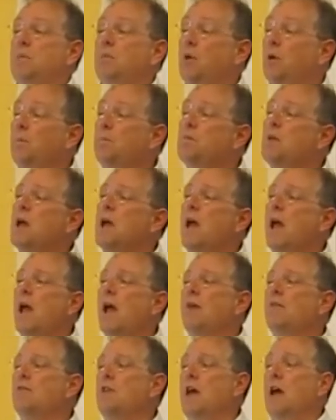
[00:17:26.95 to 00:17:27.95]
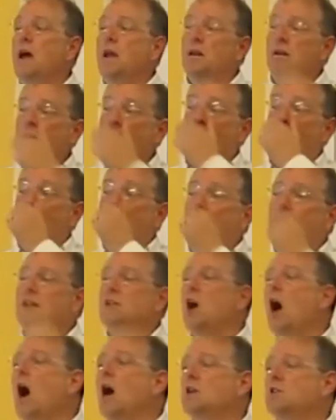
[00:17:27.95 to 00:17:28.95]
people, and then
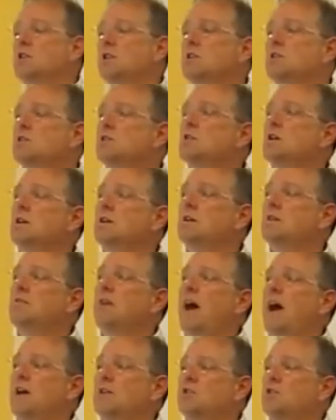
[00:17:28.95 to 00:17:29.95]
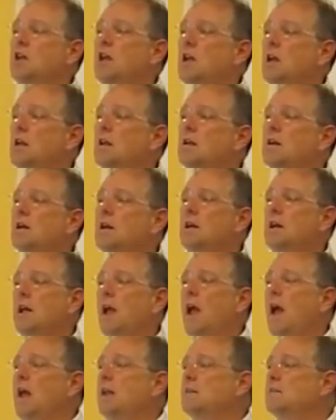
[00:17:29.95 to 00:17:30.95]
uh, toxins in the vaccine.
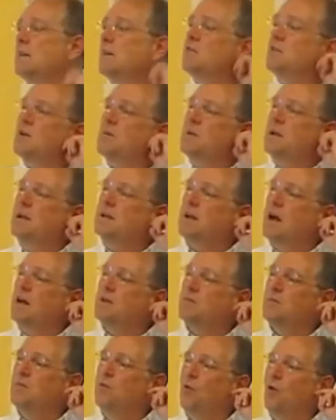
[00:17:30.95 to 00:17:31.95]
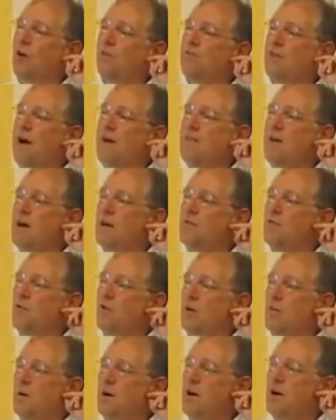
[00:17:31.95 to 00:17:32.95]
And as I've said many times before, five out of
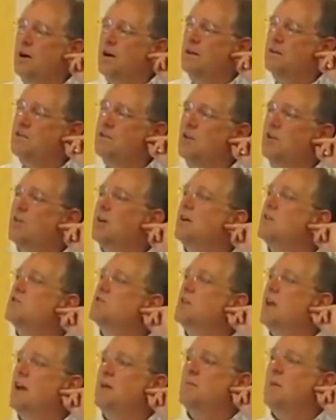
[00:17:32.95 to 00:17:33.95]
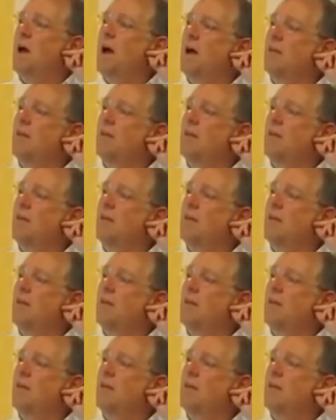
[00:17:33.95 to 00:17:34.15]
four Americans don't understand.